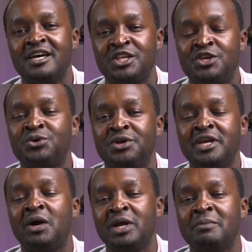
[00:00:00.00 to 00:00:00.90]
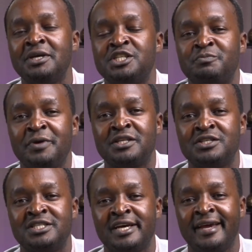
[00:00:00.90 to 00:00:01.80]
You hearing me speak
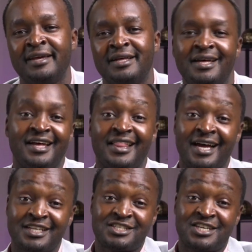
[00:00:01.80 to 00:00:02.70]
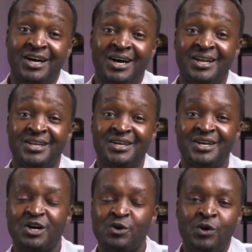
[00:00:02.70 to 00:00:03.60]
today, that's God
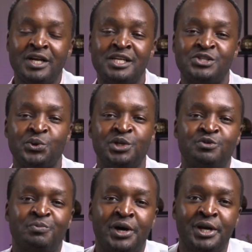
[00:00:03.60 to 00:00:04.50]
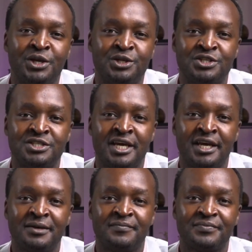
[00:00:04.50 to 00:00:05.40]
who wanted to inspire you today.
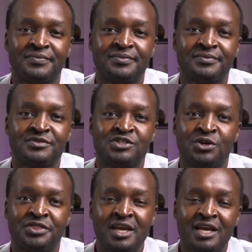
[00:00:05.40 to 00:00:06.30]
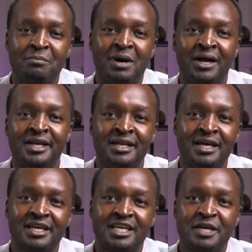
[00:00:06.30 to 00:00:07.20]
So think about it,
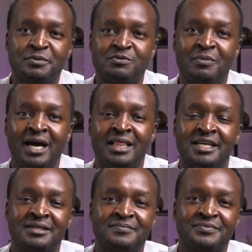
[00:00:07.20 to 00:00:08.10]
keep smiling.